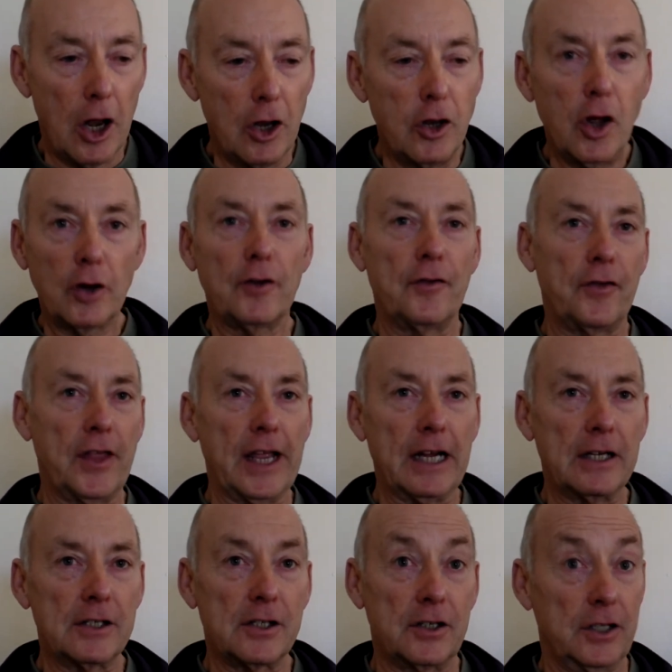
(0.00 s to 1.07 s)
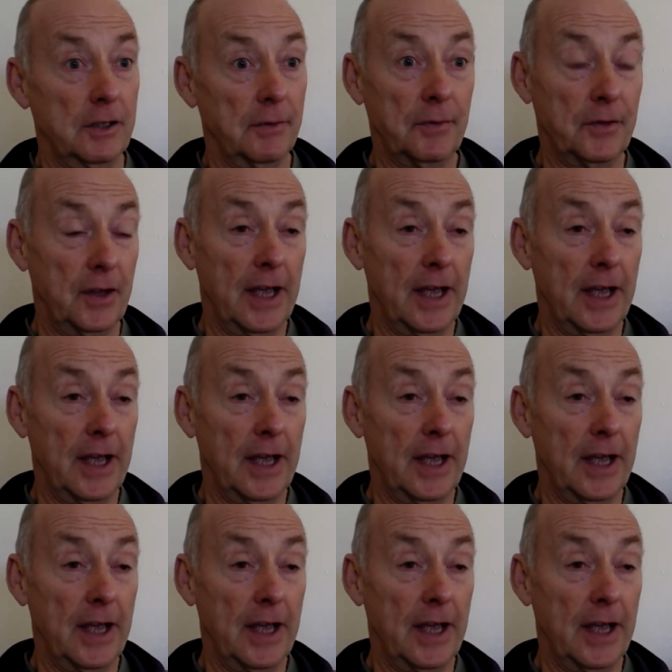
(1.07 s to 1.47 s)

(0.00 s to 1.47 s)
a lot of things that,